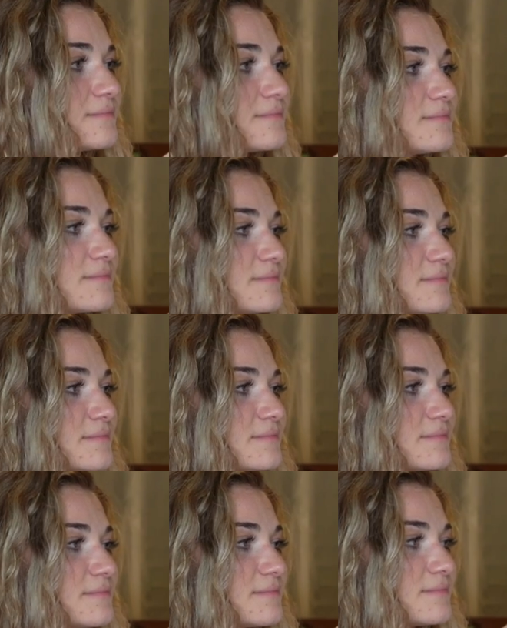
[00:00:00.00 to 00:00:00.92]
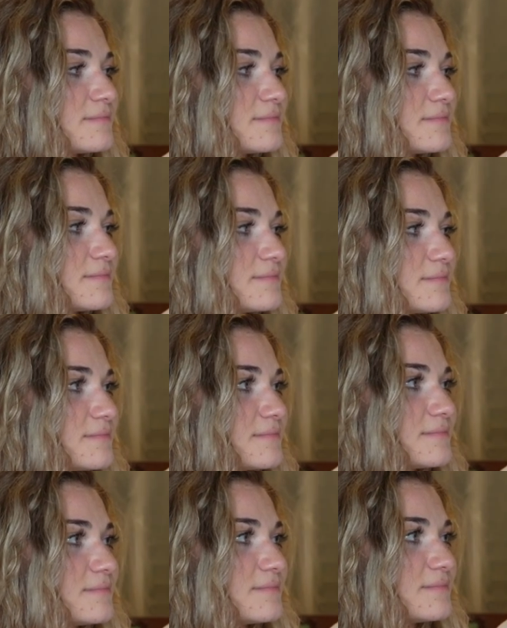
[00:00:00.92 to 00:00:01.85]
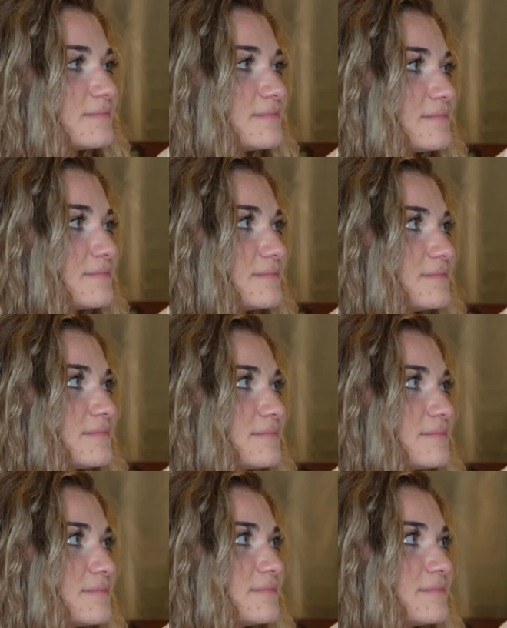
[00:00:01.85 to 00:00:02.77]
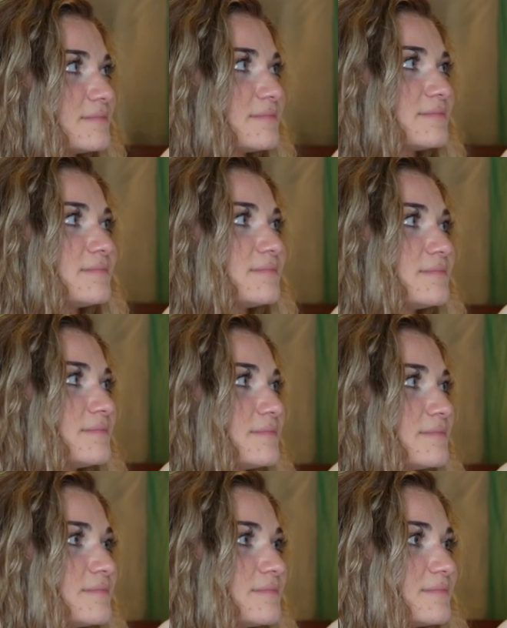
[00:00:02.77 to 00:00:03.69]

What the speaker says: No words are spoken by the person on screen.